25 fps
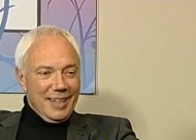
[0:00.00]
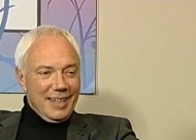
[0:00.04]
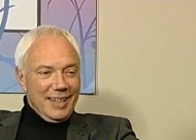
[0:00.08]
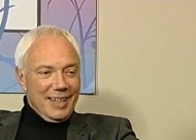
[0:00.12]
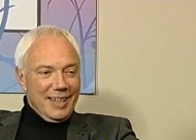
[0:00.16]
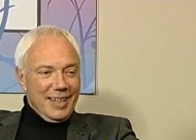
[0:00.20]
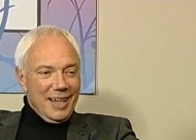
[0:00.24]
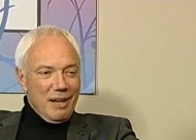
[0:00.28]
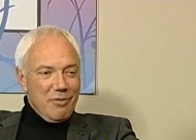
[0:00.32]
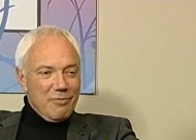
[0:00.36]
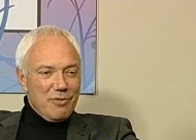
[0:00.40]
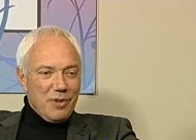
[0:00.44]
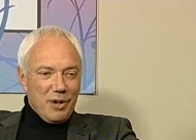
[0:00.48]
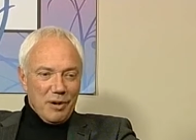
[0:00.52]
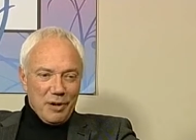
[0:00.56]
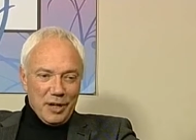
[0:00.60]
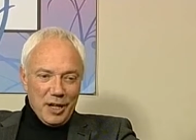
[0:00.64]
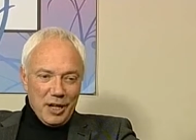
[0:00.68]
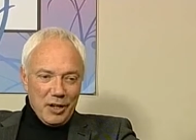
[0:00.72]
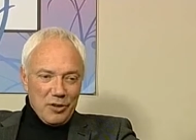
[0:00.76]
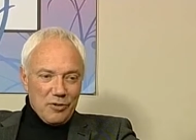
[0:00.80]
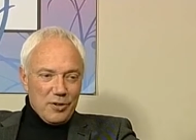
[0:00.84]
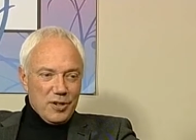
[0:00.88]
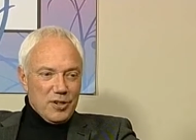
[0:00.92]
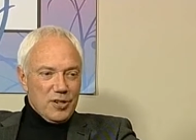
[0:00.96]
a very very
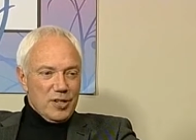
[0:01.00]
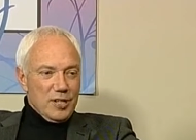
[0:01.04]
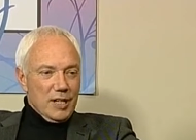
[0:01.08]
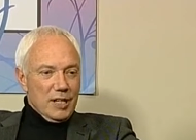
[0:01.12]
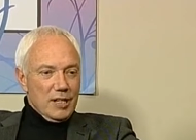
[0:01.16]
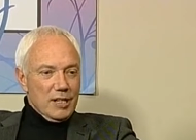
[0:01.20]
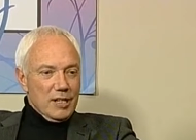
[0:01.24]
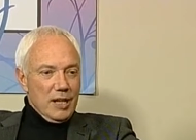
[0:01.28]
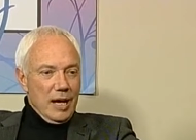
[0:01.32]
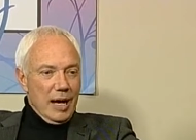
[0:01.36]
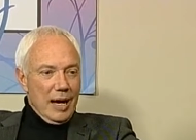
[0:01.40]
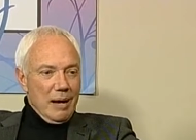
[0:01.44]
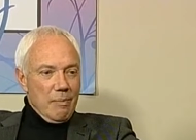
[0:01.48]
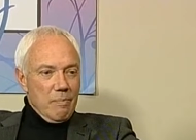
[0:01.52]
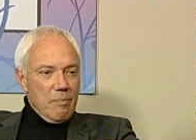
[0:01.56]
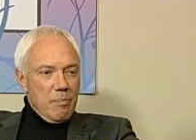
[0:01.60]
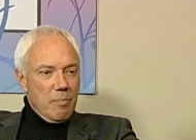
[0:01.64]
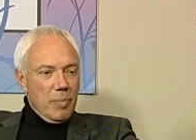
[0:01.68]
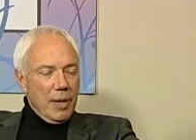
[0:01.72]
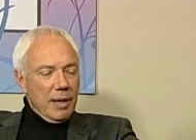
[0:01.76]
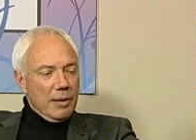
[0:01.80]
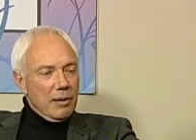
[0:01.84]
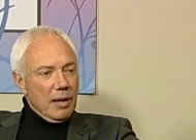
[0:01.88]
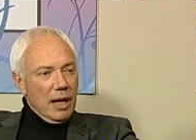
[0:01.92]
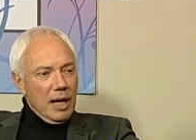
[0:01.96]
interesting time,
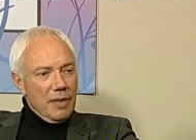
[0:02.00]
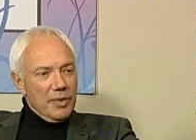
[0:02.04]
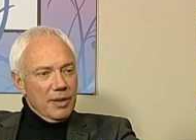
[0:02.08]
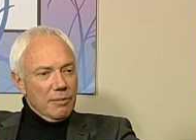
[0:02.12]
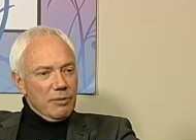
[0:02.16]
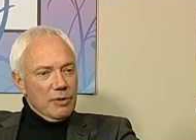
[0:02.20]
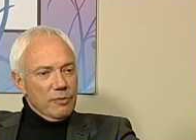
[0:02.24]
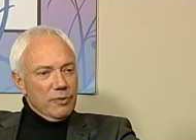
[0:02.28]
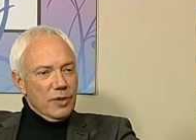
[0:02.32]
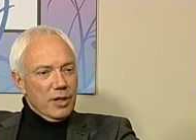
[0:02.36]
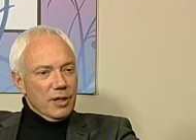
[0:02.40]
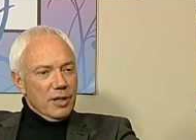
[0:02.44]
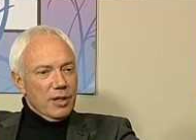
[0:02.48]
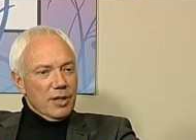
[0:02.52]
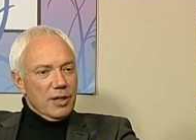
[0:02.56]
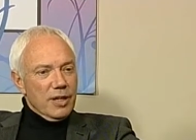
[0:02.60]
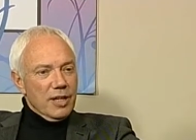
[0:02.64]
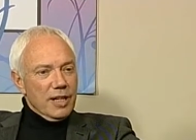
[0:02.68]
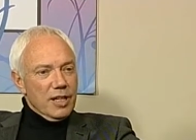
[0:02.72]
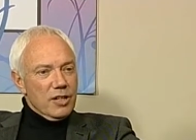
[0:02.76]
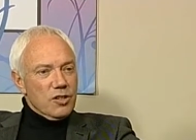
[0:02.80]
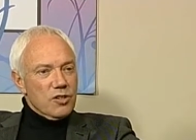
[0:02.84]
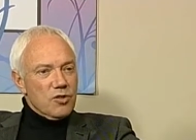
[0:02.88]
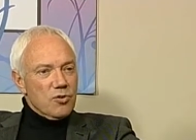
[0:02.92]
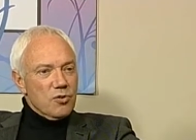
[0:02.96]
but I think we've got an,
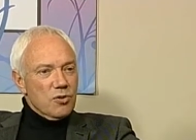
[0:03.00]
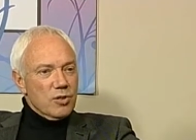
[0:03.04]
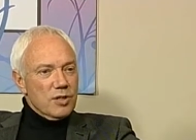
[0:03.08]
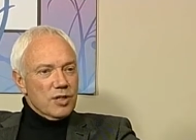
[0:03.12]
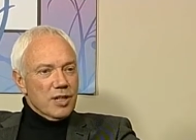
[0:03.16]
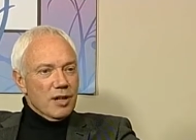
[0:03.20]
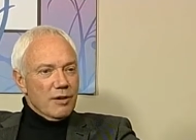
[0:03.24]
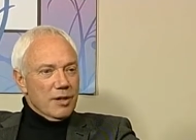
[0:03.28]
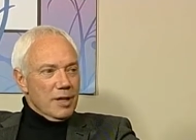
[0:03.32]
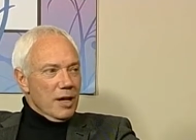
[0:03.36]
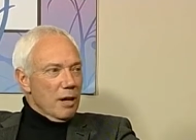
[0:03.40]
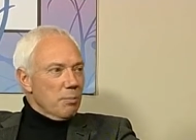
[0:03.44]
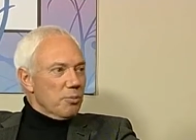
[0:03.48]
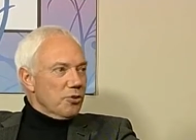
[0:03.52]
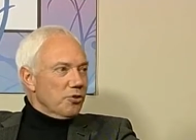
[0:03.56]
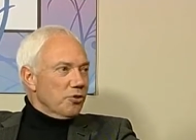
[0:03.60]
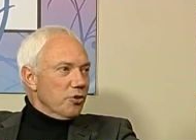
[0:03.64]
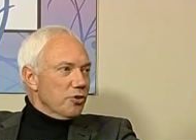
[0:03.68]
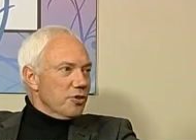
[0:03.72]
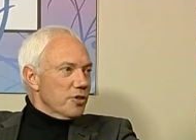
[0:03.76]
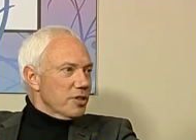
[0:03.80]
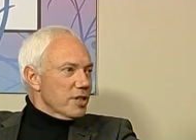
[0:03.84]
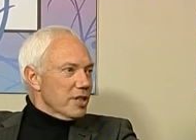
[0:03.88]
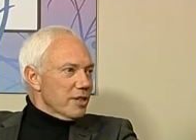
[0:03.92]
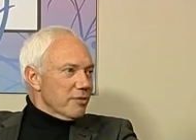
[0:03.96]
an extraordinary
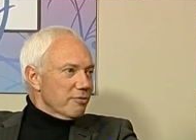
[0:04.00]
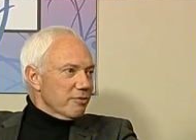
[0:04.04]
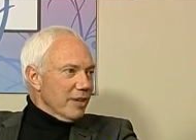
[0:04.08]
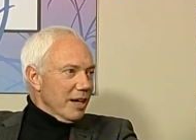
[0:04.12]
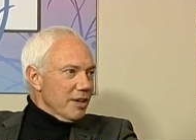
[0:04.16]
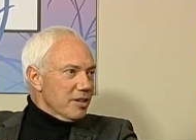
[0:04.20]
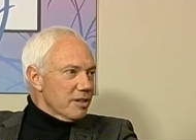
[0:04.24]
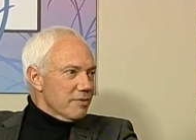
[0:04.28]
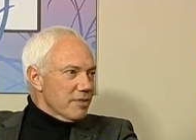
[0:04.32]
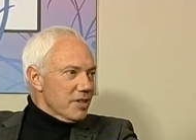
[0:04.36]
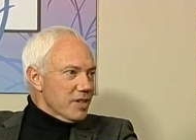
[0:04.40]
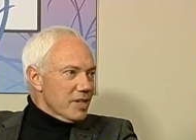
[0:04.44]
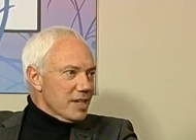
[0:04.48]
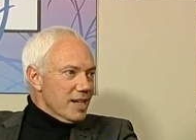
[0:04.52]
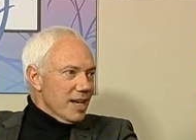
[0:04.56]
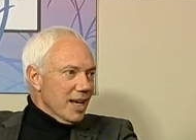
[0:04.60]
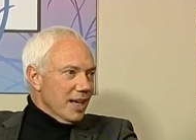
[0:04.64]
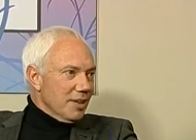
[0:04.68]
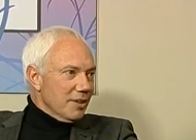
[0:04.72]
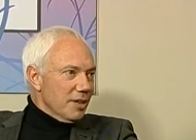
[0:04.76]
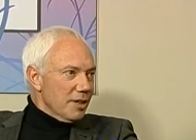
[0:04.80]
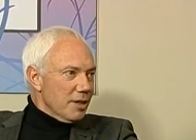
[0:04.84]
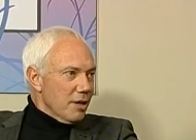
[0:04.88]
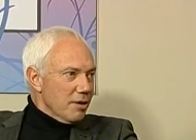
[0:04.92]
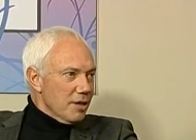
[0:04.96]
opportunity in front of us now.
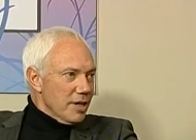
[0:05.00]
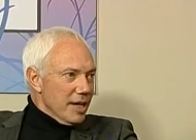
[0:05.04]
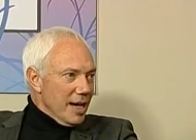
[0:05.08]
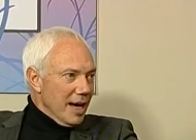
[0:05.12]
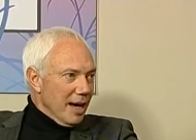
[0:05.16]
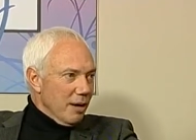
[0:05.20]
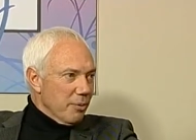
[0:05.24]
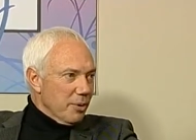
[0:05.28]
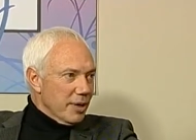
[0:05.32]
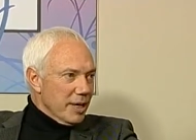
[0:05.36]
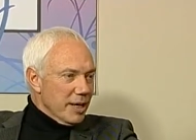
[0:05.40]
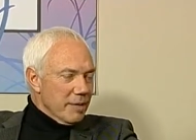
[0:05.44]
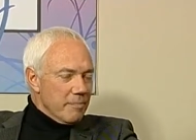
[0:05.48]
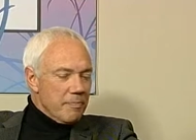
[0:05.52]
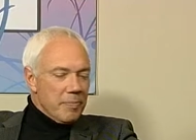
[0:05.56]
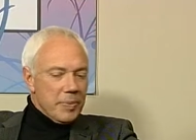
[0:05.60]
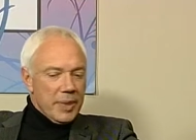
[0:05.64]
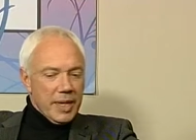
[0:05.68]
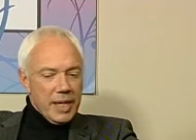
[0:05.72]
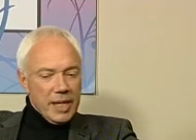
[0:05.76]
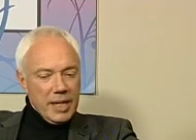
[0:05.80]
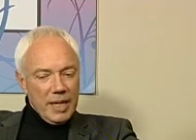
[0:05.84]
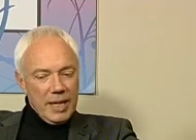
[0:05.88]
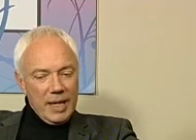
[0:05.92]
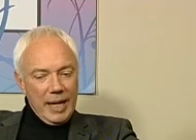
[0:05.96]
Not only are we
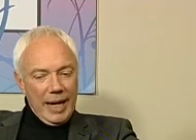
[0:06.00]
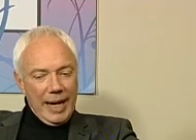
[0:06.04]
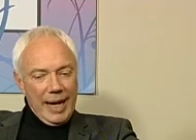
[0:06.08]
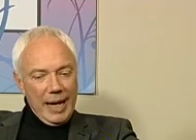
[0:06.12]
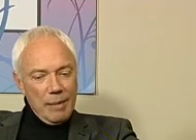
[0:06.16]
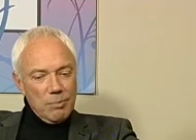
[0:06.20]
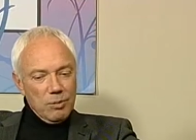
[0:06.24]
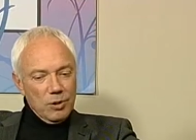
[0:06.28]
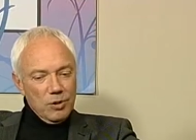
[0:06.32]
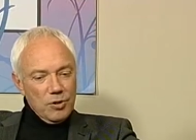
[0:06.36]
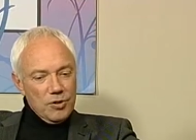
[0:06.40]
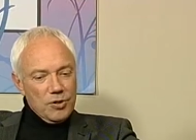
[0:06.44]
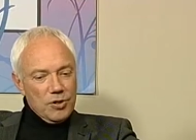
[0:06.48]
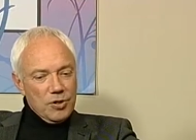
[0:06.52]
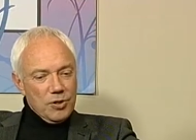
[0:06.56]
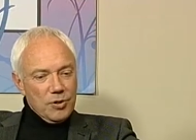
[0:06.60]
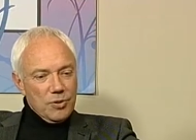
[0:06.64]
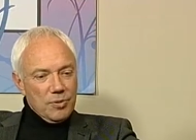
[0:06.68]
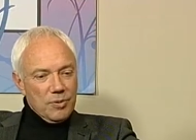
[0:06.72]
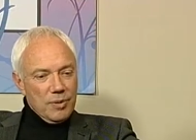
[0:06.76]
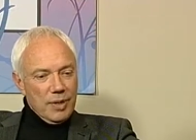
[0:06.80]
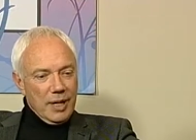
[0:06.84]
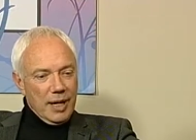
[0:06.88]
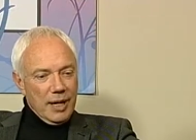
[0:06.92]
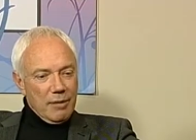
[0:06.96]
able
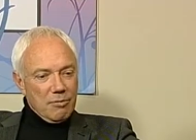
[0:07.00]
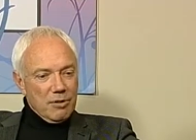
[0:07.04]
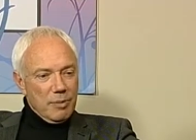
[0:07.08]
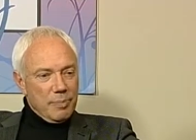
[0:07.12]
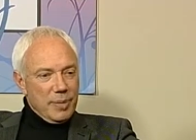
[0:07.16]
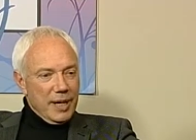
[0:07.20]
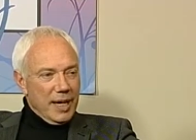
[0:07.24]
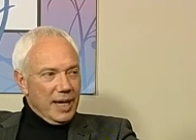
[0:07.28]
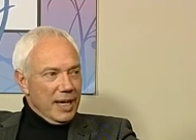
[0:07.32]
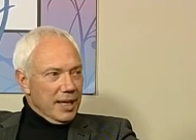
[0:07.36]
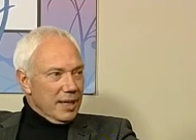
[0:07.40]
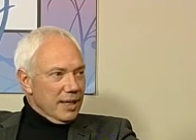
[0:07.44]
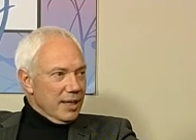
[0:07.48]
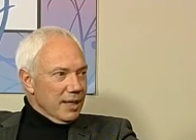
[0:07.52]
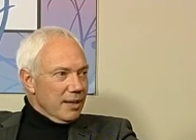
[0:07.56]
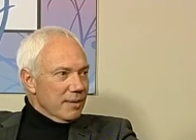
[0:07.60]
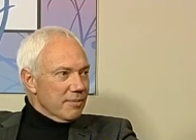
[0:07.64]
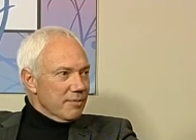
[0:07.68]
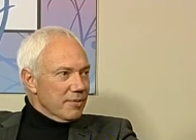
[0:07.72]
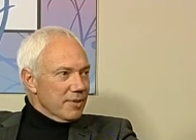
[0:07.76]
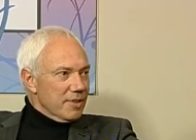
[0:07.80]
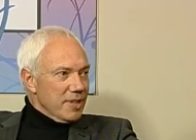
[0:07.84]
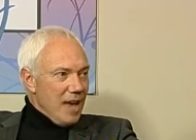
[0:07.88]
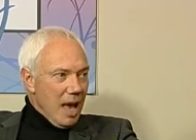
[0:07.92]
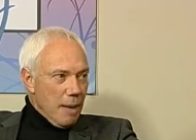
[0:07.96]
to uh, repair the
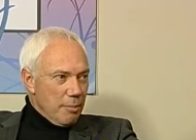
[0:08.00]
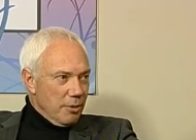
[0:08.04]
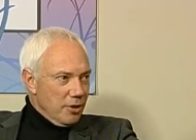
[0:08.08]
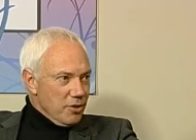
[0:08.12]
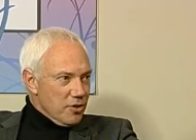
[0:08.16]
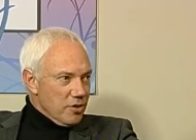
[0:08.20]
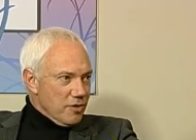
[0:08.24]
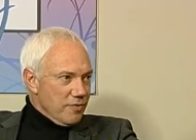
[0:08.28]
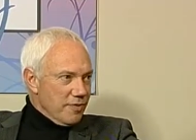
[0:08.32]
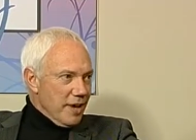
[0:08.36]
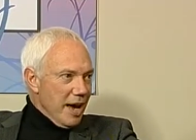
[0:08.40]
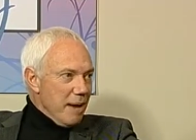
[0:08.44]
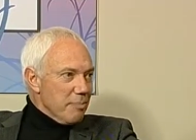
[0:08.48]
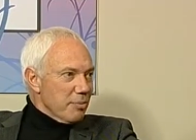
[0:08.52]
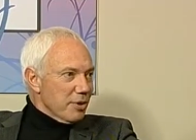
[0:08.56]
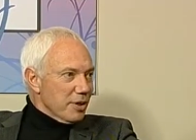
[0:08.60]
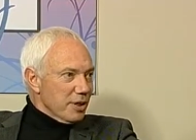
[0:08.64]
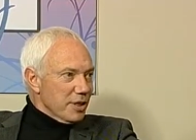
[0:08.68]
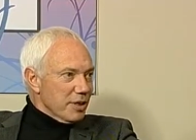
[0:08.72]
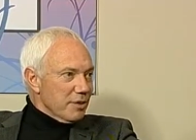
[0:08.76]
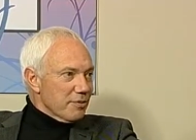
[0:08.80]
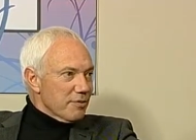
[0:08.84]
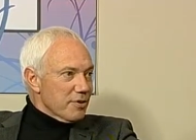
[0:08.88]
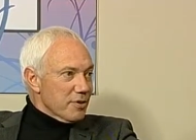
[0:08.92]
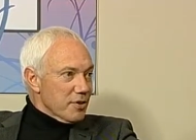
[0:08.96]
damaged
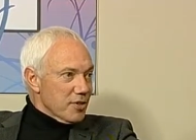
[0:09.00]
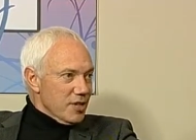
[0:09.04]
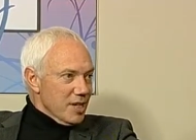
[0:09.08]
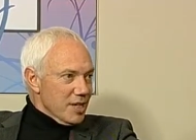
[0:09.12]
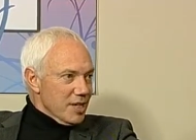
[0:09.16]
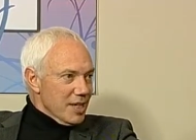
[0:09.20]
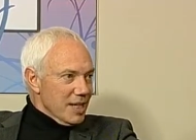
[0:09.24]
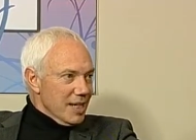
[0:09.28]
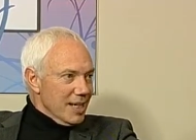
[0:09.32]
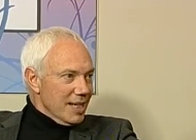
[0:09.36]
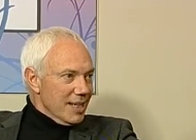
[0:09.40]
fabric of the city,